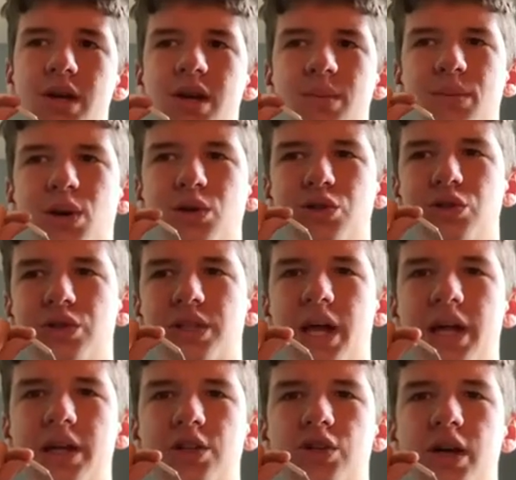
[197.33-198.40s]
Marshall's
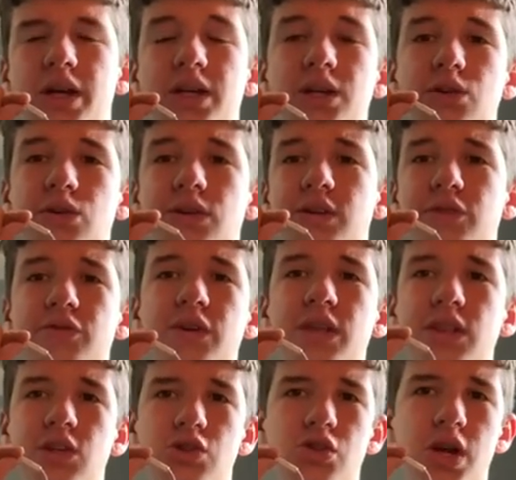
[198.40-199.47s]
kind of trying to defend
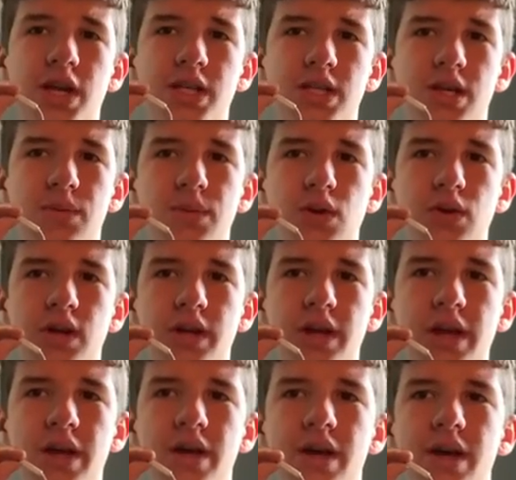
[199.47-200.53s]
the trans
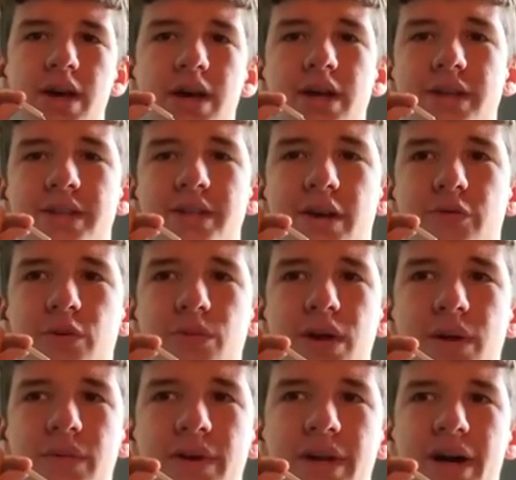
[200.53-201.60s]
community and stuff from
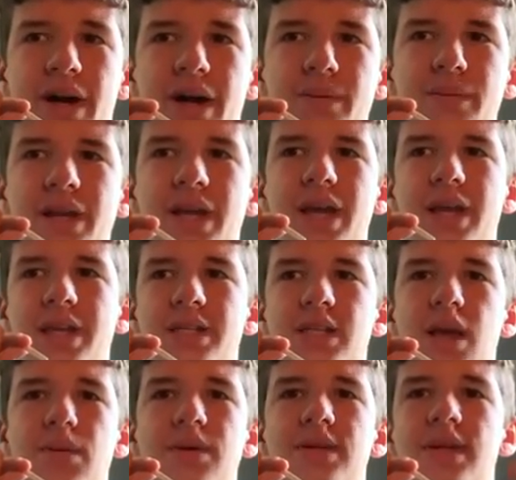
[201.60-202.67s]
time to time, but he can't
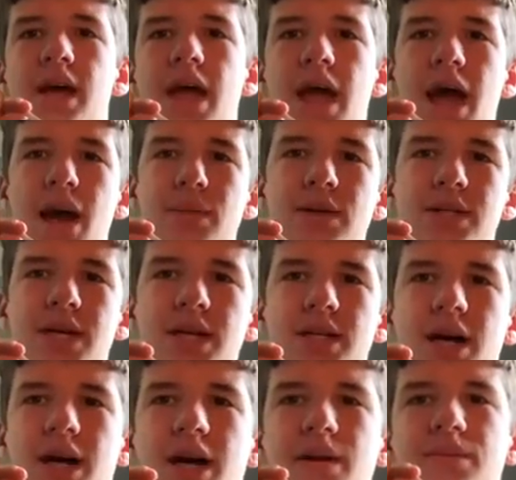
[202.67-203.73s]
escape his habits at
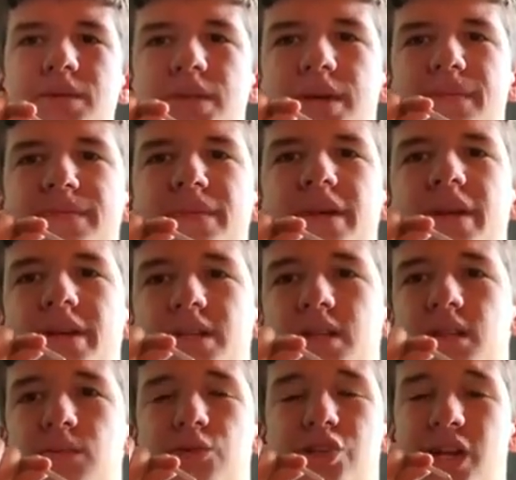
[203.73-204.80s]
times, and
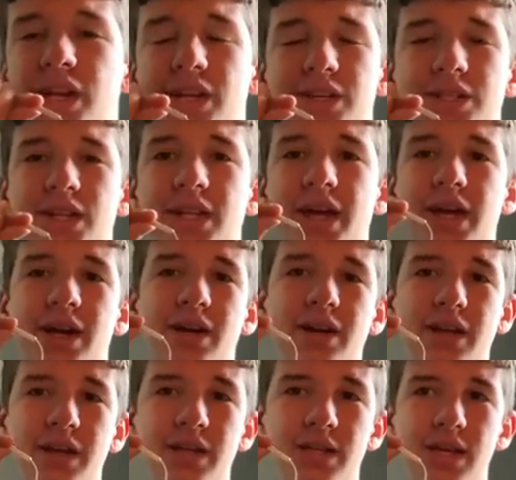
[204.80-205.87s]
Slim Shady doesn't lay it on
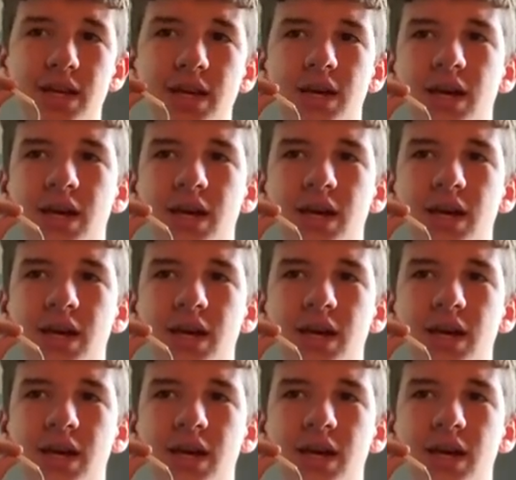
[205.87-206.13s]
easy.